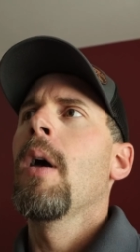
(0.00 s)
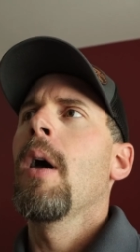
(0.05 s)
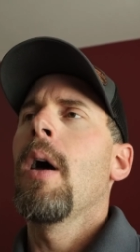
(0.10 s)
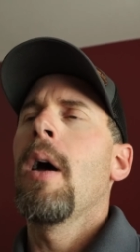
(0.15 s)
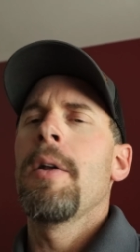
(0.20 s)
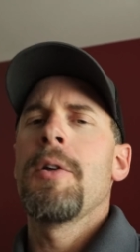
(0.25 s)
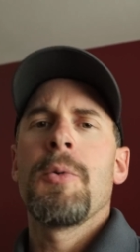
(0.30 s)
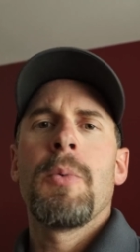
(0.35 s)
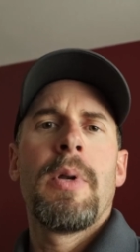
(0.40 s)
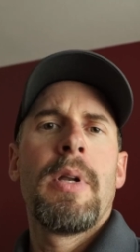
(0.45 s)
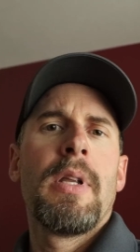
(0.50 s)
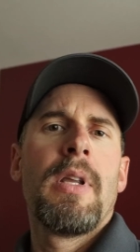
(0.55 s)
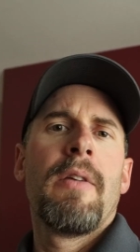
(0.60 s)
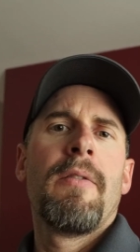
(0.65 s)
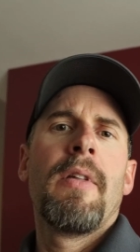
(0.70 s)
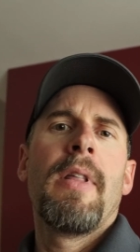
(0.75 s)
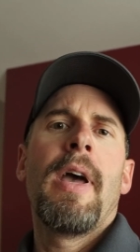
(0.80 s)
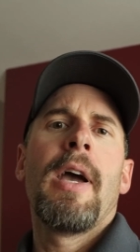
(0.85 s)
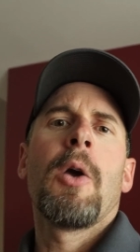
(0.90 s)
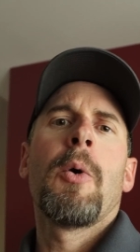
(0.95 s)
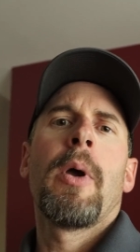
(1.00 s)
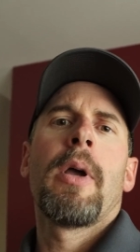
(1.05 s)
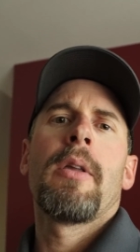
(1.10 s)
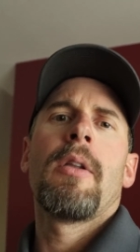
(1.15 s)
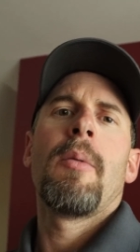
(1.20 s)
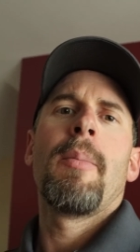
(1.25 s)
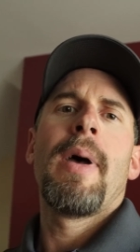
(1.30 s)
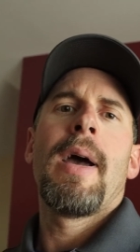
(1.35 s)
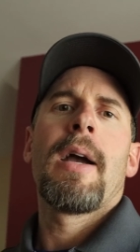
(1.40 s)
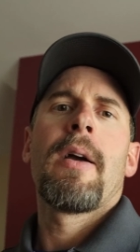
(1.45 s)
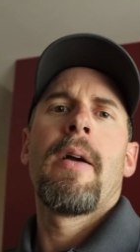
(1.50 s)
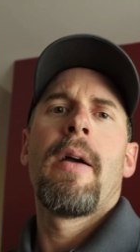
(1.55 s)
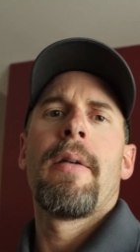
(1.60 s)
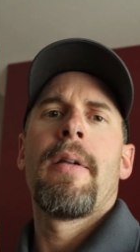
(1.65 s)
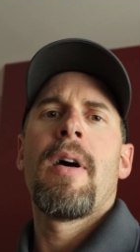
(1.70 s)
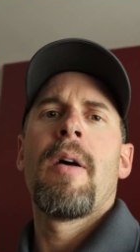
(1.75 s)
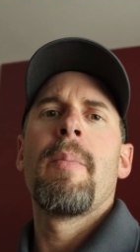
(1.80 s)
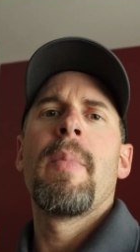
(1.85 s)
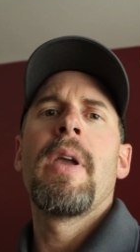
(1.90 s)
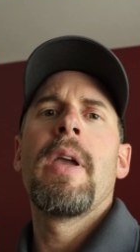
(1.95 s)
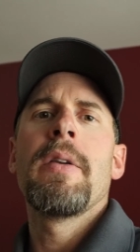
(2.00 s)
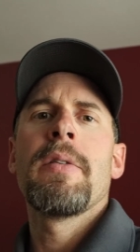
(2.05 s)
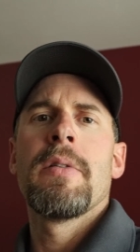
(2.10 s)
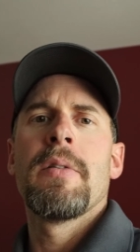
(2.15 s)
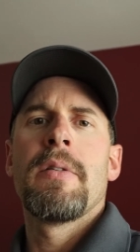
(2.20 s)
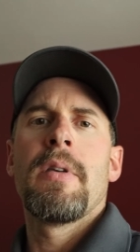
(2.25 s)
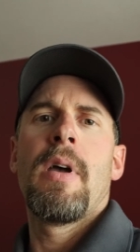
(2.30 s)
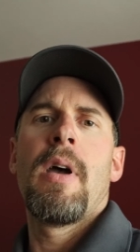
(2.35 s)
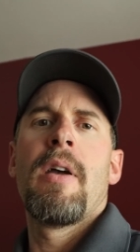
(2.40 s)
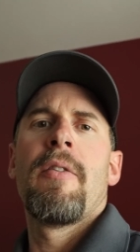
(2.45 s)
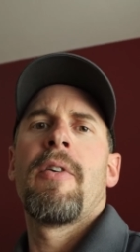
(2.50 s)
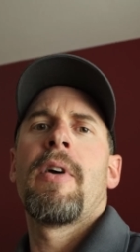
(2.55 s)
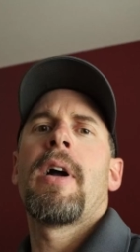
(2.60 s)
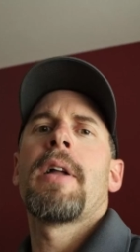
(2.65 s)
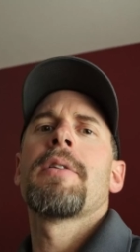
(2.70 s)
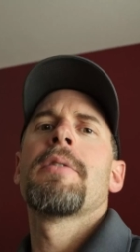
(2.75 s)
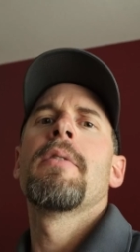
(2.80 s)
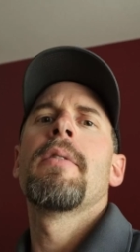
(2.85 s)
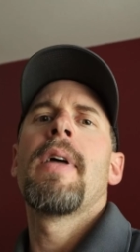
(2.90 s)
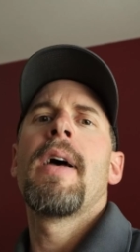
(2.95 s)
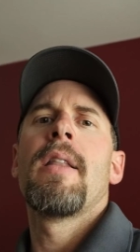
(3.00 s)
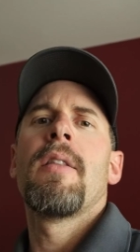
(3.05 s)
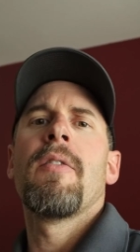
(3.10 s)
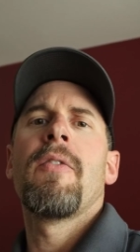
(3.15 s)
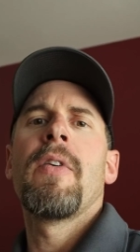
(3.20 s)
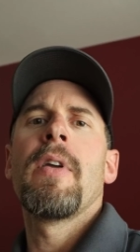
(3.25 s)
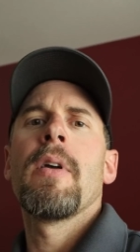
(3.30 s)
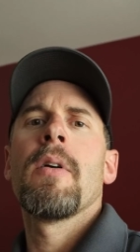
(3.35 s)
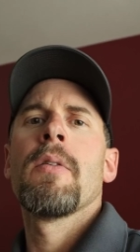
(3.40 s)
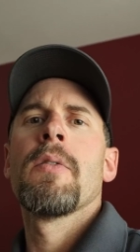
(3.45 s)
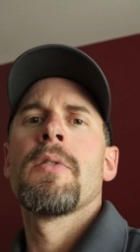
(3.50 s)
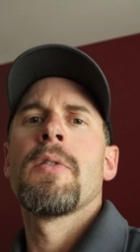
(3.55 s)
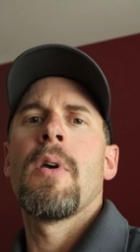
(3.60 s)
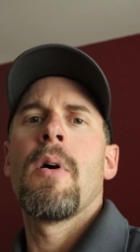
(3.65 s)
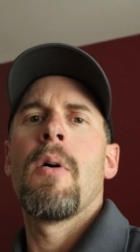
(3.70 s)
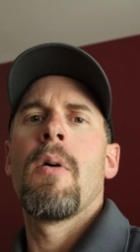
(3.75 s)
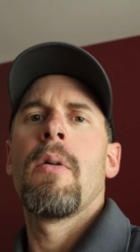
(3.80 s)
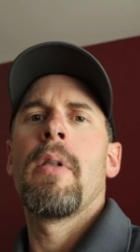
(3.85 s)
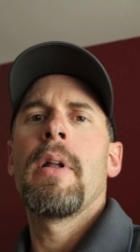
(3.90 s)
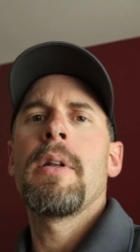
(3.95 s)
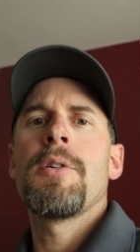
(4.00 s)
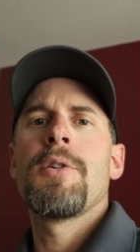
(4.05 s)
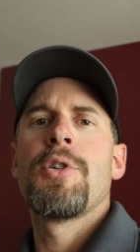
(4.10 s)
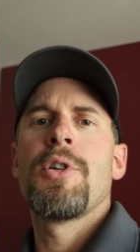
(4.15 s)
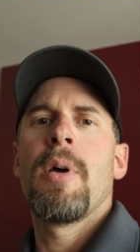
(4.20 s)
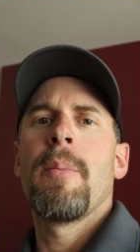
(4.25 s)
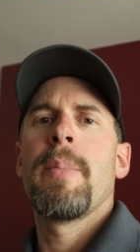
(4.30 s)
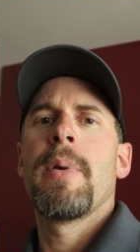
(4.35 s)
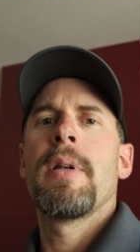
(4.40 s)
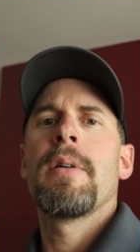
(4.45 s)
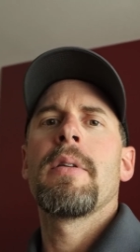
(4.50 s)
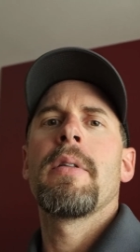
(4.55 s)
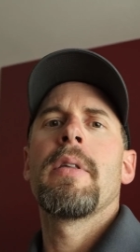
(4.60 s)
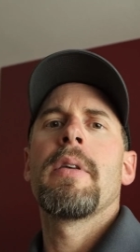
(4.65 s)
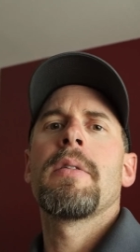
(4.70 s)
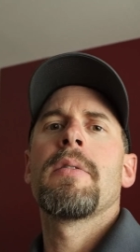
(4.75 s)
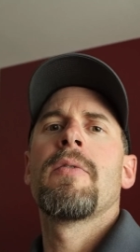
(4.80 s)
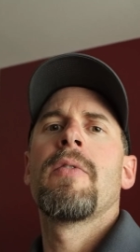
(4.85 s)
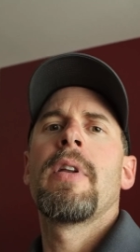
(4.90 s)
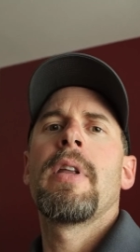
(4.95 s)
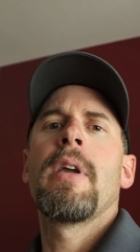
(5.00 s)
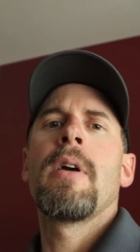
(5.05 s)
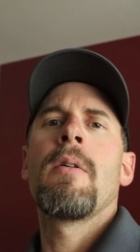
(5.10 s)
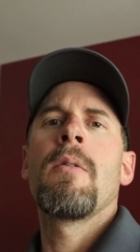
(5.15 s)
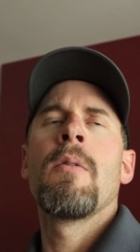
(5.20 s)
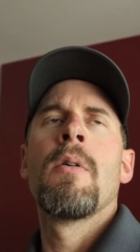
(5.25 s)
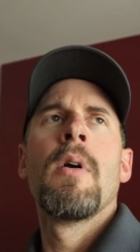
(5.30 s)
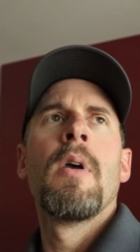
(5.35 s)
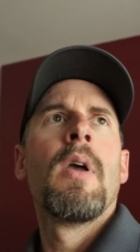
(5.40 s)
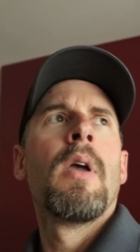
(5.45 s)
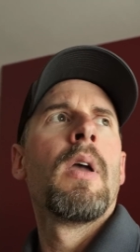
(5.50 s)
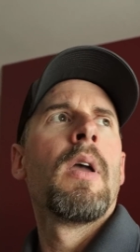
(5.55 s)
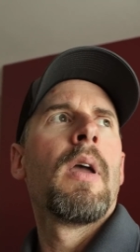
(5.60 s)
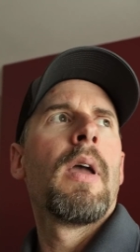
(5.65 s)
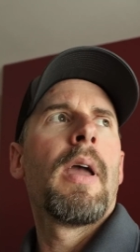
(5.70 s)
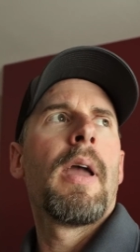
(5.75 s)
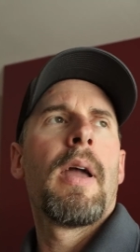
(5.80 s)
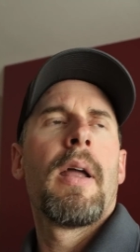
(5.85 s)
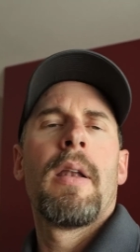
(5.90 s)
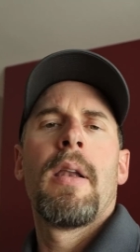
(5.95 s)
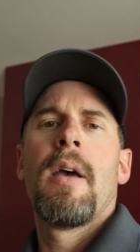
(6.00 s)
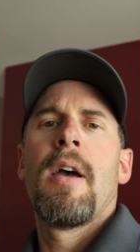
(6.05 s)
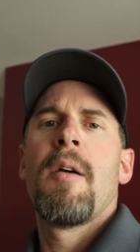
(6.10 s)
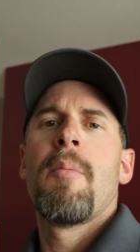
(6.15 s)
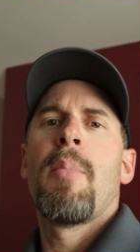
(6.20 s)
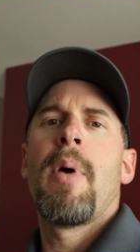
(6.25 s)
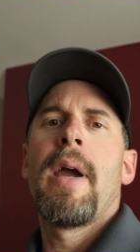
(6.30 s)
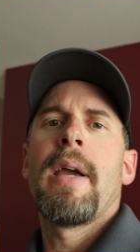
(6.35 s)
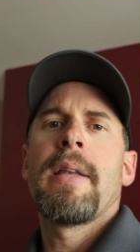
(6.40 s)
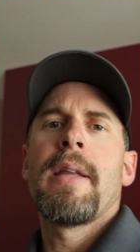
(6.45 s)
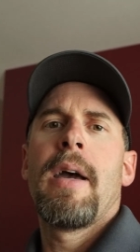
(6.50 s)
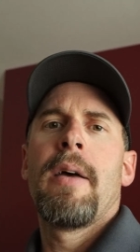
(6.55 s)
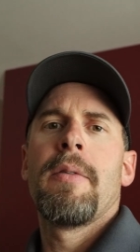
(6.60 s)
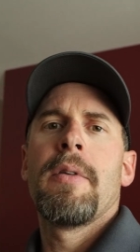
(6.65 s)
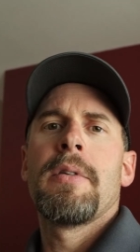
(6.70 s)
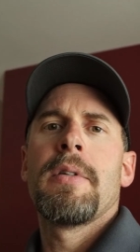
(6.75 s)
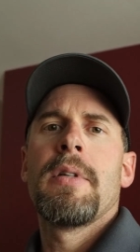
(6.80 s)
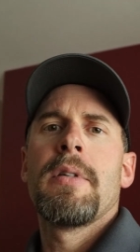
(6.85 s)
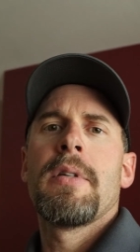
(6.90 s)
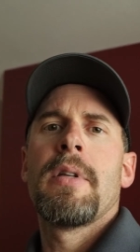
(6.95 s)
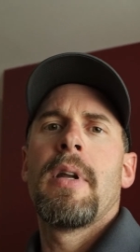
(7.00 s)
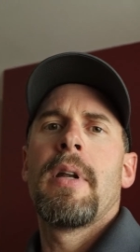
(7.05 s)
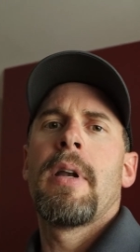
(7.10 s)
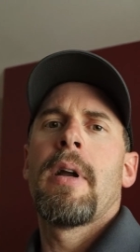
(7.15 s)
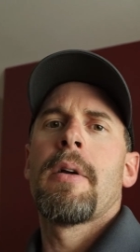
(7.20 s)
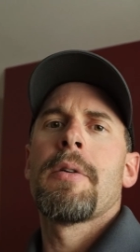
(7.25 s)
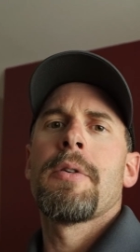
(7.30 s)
I just wanted to give you that quick little background on me since I forgot to do that in the field. So let's jump into this video and break down this incident in